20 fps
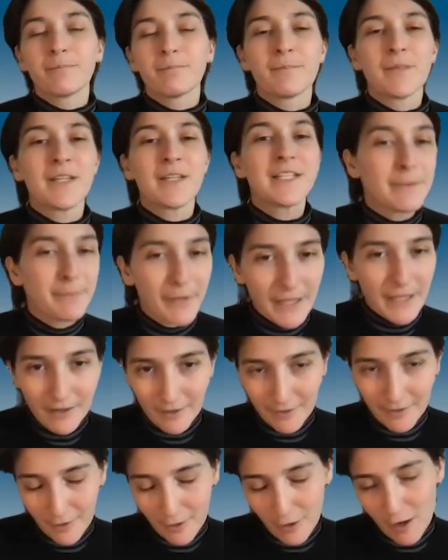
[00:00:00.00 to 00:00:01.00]
This is playing
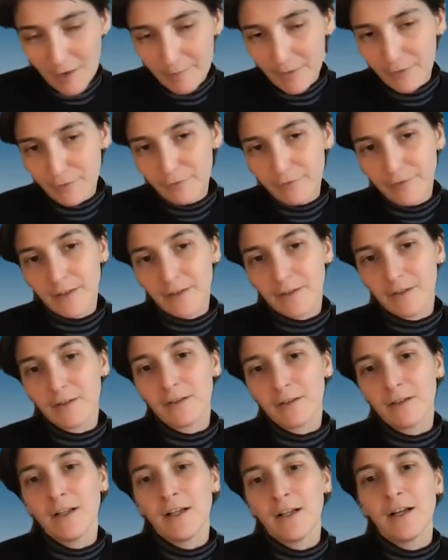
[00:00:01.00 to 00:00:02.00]
on a common
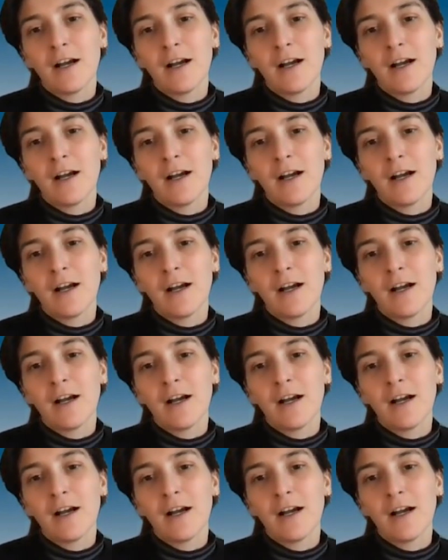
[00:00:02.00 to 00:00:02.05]
fear